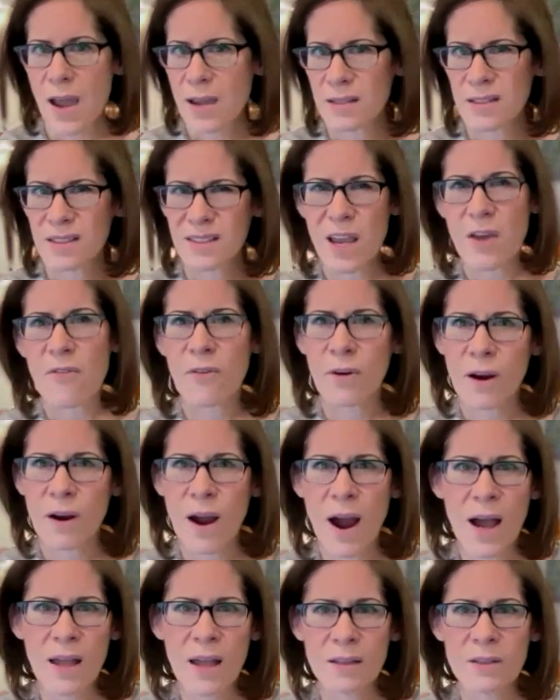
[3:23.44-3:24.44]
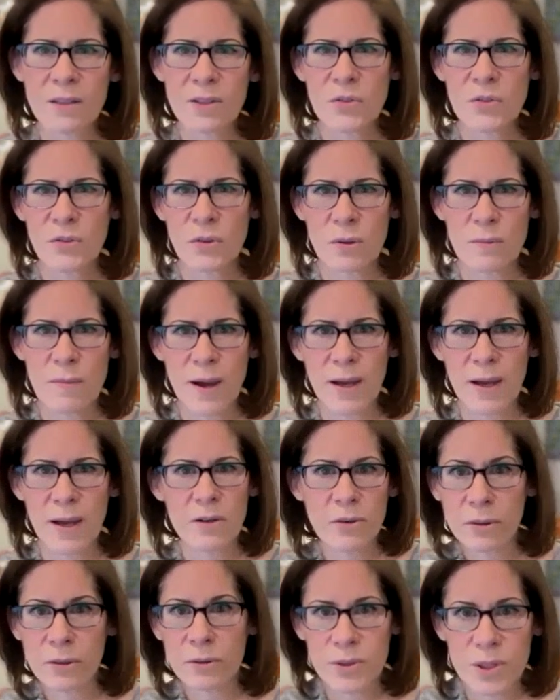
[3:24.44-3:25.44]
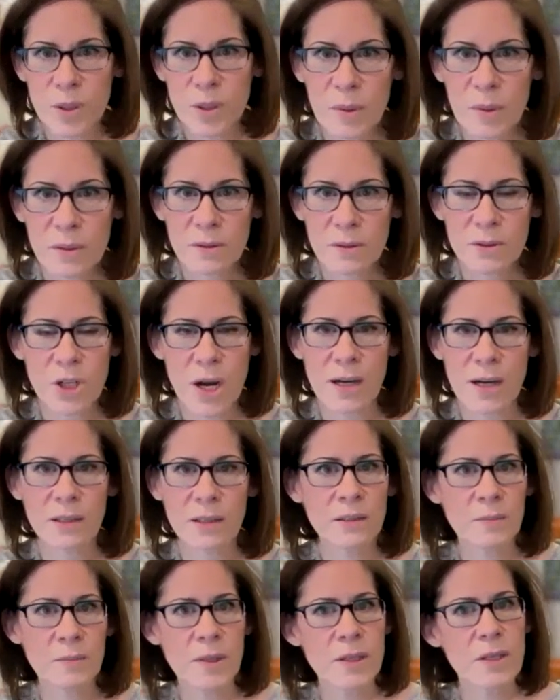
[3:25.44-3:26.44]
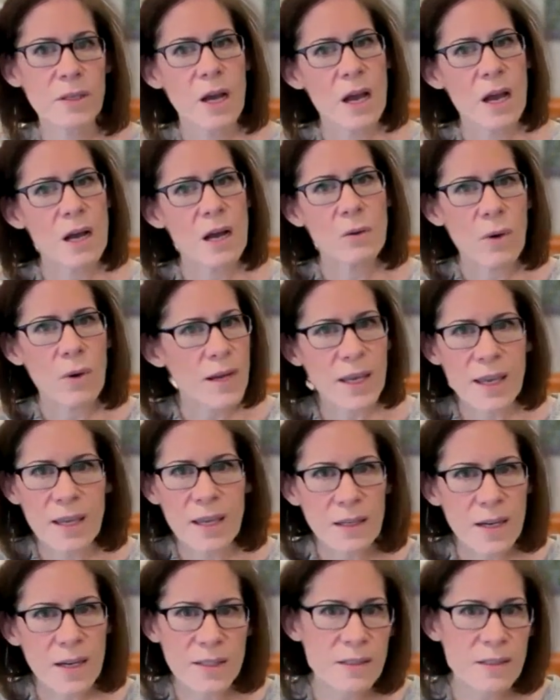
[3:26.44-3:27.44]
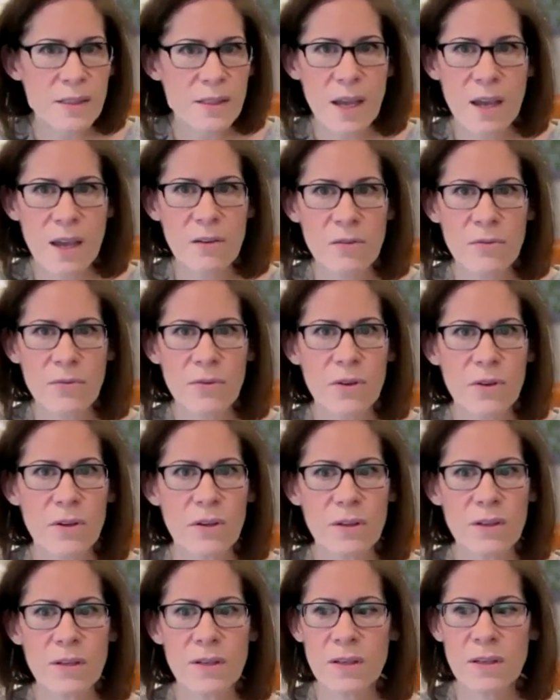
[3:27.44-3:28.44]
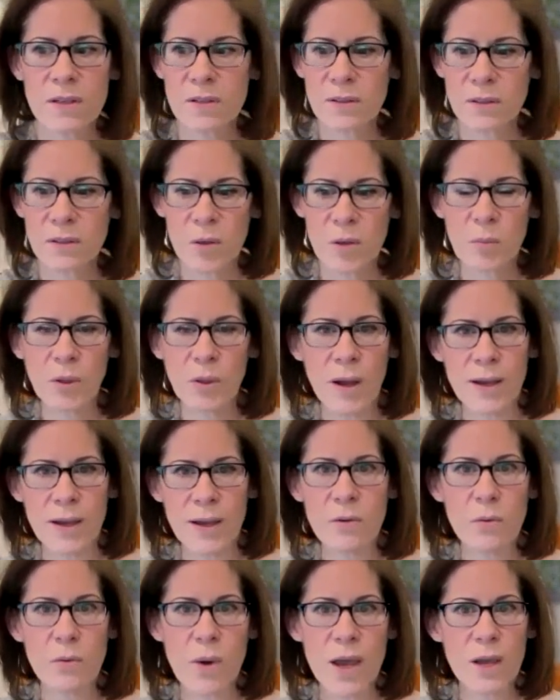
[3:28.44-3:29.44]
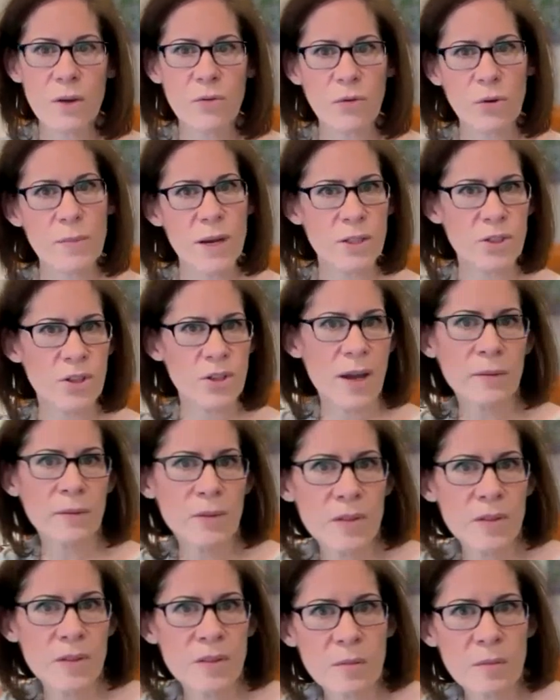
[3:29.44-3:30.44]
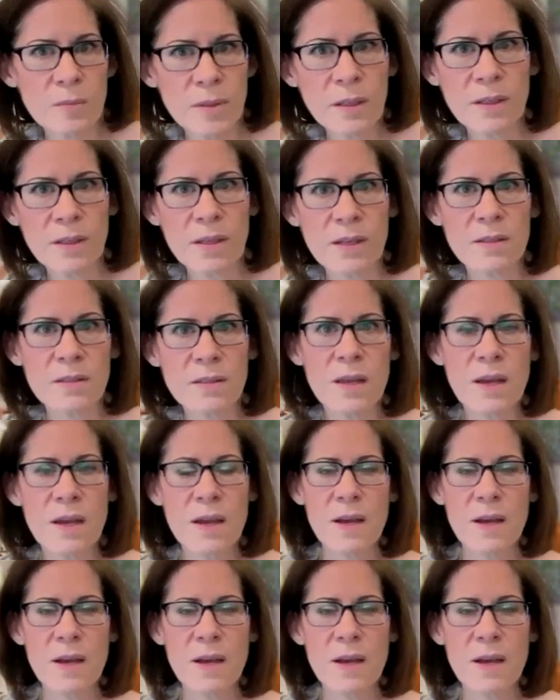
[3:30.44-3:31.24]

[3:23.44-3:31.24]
save for college for my neurotypical child, but why can't I save in a compliant way for my child with disabilities?